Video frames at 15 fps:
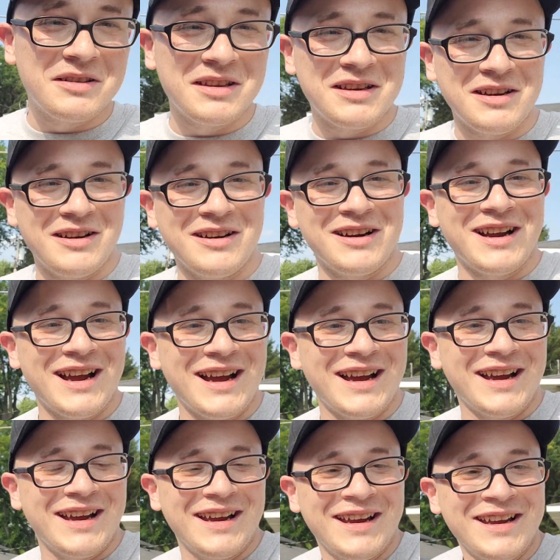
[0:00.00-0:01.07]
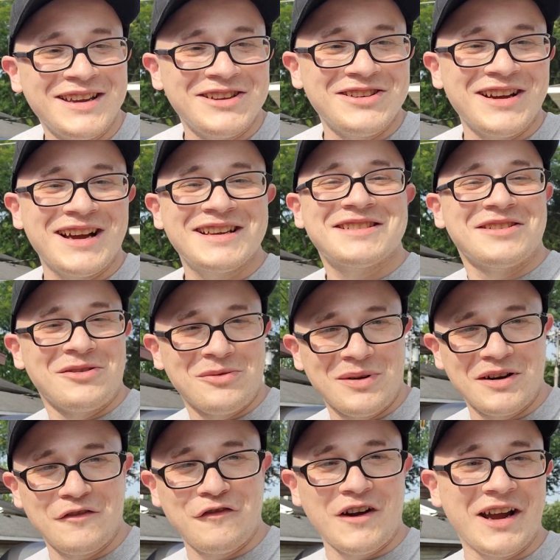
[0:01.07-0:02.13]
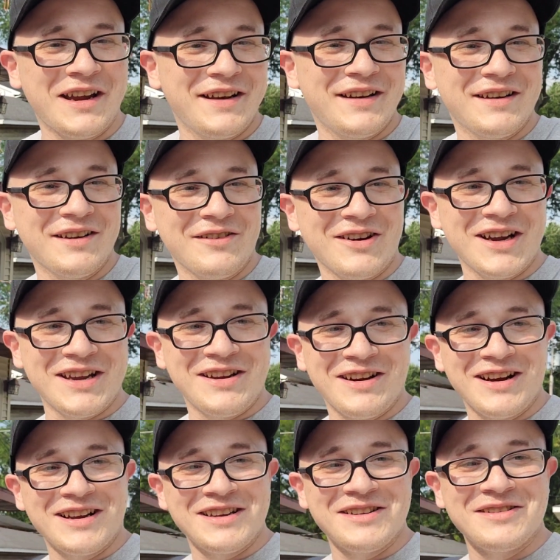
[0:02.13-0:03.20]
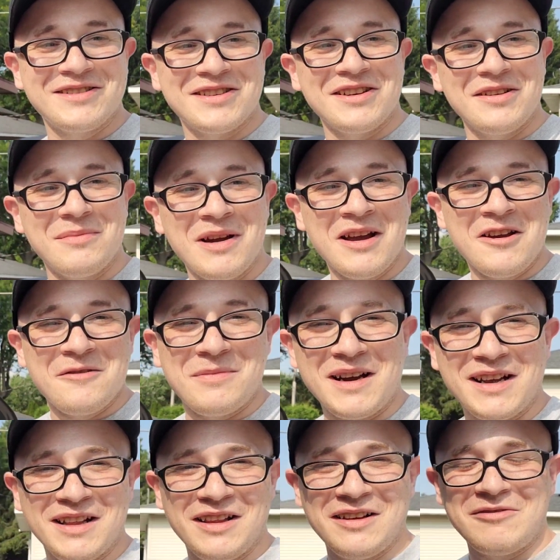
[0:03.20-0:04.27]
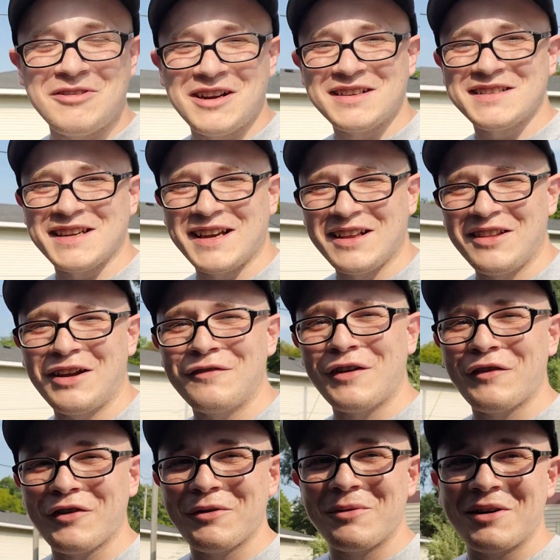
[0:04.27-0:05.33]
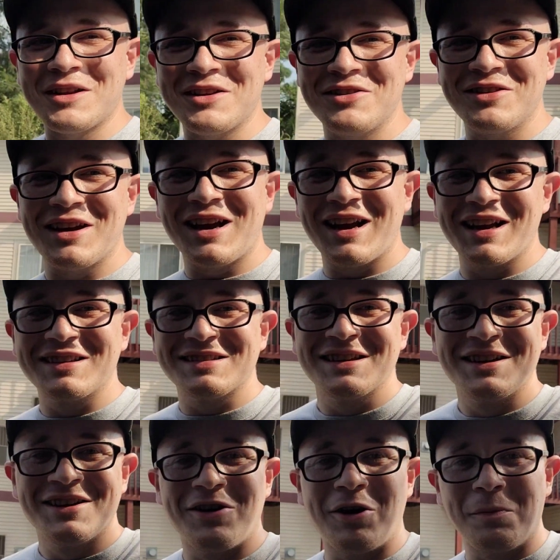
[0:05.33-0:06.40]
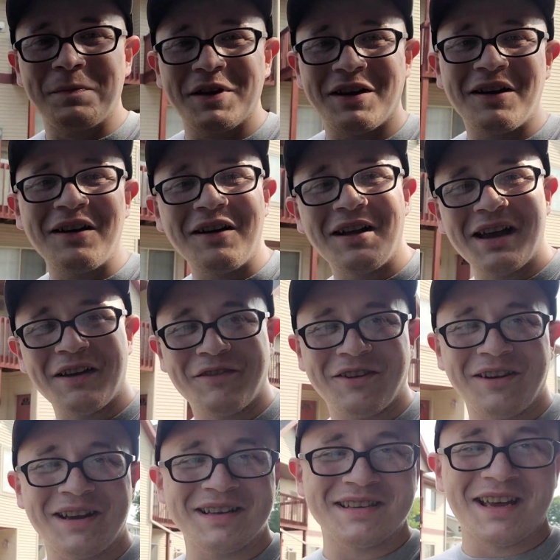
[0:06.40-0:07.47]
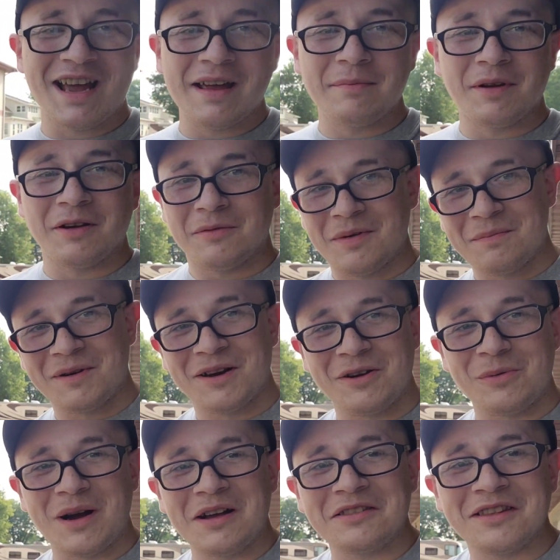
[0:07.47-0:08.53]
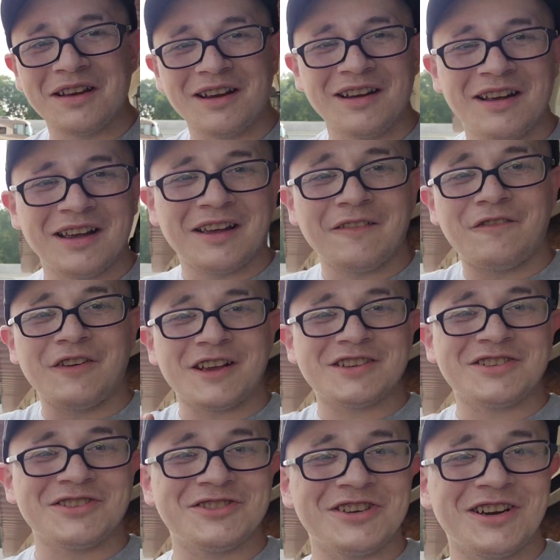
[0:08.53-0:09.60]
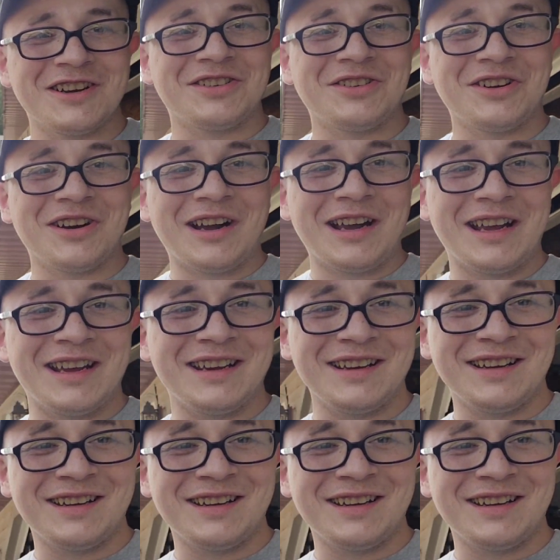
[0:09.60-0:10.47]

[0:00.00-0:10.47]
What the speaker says: the Car Guy. You guys know where to find it, right here on YouTube. But I want to say I love every one of you guys. Hope you all have a great time, and remember, go out there and fix your junk, alright?